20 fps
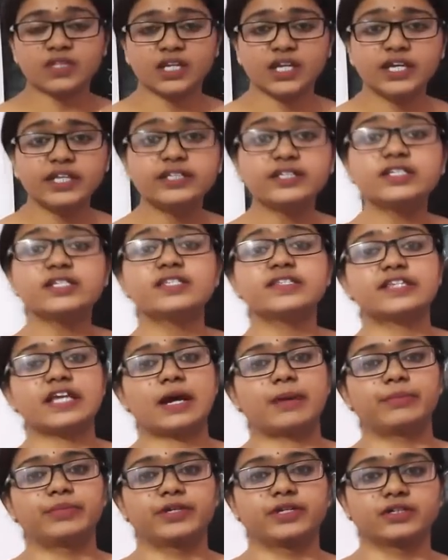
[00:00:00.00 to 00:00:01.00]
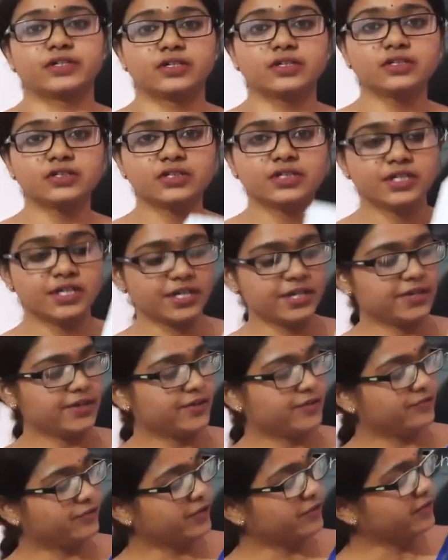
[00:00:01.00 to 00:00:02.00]
In this chapter,
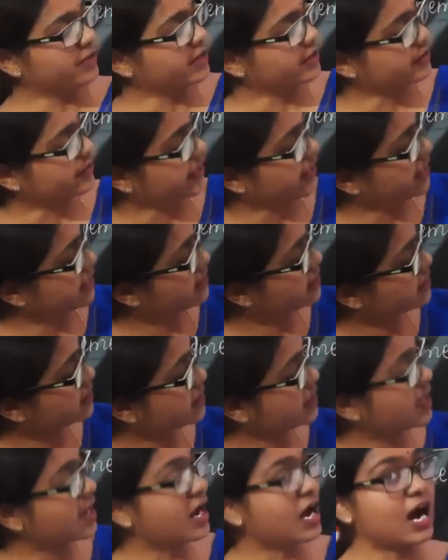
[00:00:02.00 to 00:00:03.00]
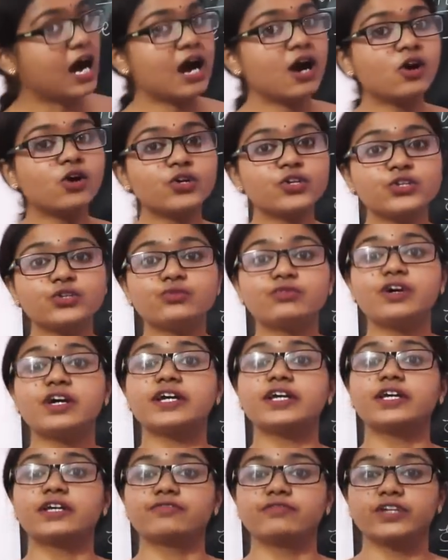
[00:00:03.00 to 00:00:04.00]
we will read how you are
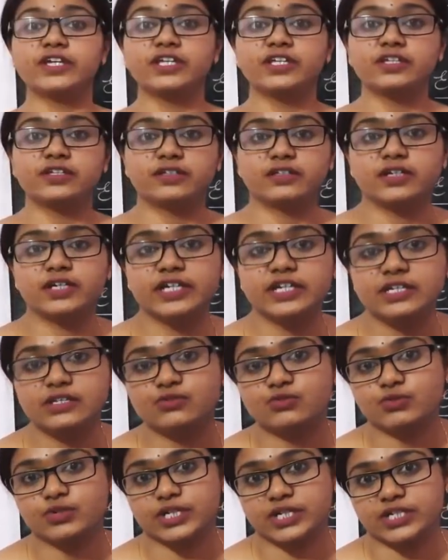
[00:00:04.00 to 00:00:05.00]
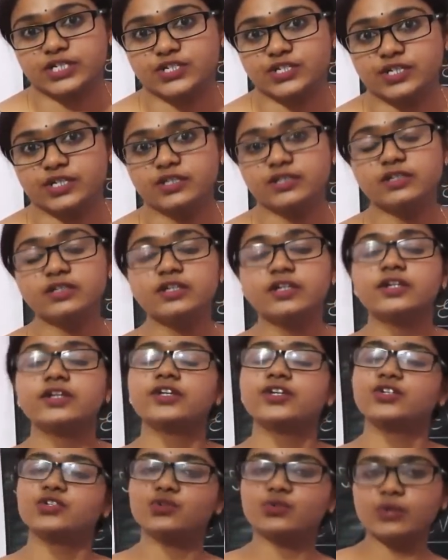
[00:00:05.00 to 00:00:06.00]
giving the introduction
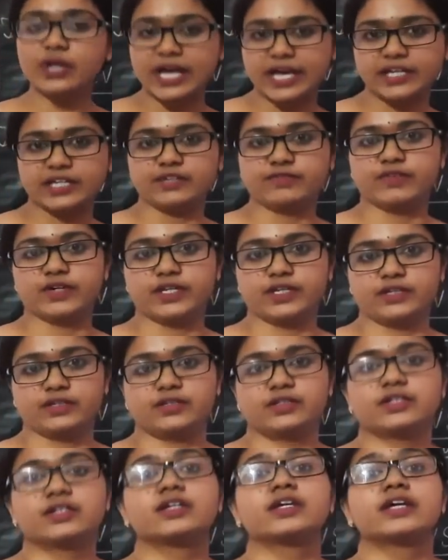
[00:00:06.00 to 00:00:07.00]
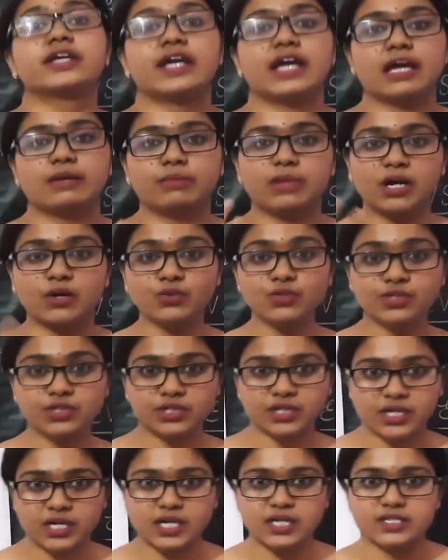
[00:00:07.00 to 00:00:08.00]
to anyone. About
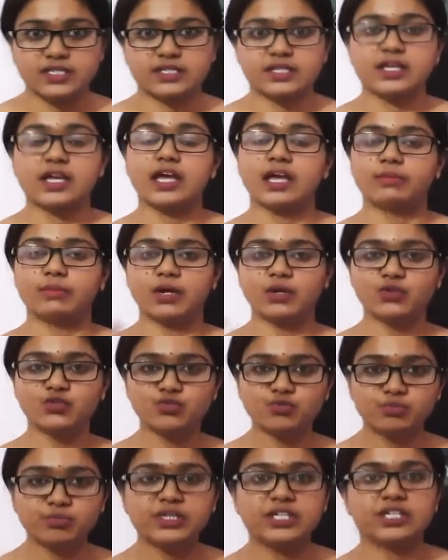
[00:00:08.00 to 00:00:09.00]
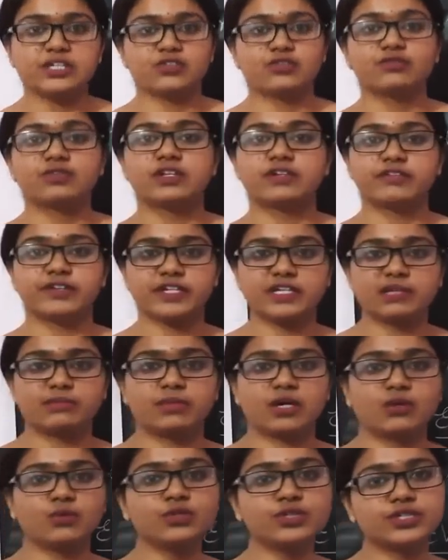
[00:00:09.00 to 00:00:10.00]
us, about me. You will read
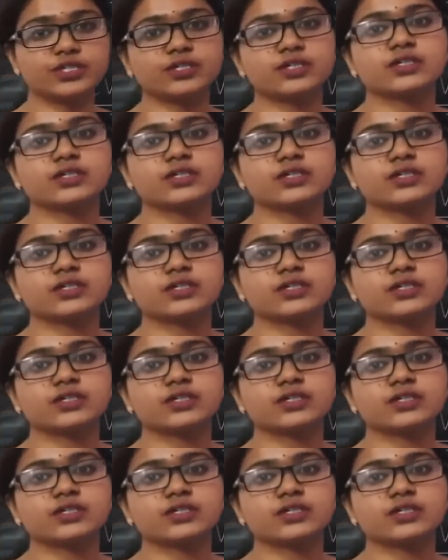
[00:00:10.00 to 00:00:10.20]
about